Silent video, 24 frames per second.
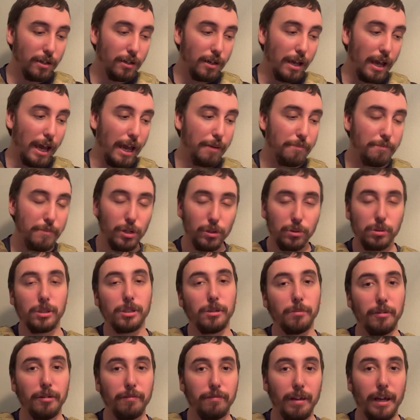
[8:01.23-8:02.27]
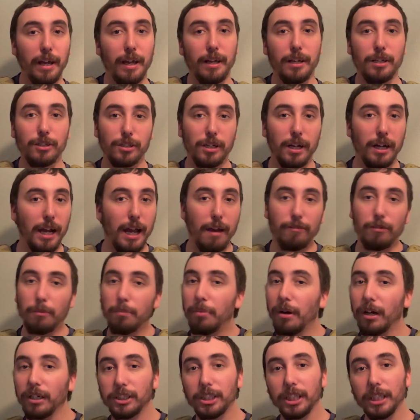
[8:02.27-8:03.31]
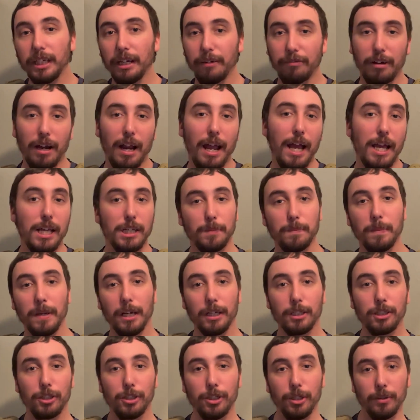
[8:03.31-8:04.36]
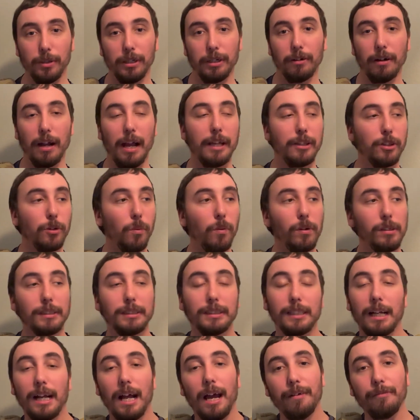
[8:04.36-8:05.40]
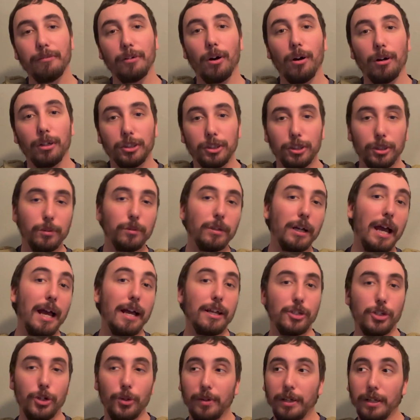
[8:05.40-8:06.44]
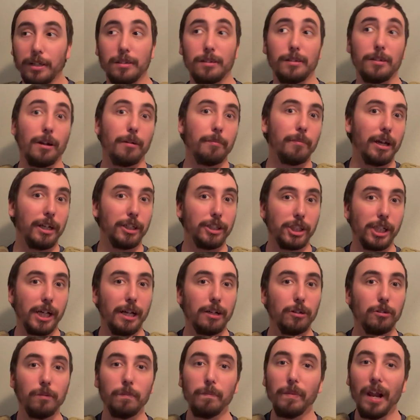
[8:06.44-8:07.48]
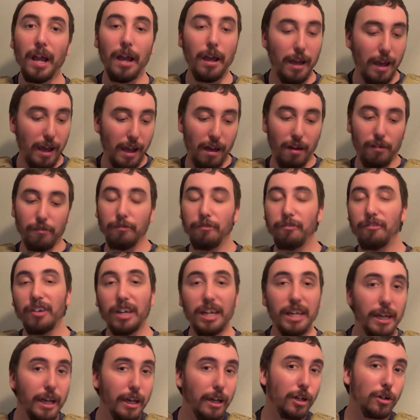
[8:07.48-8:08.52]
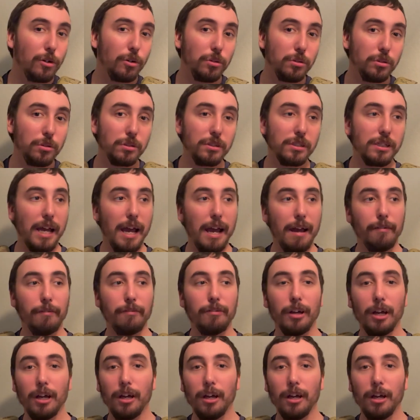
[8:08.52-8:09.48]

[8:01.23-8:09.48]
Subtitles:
a Milsim event is going to have a bunch of different aspects to it, right? The ones that I've gone to, as you can see on my channel, have vehicles, have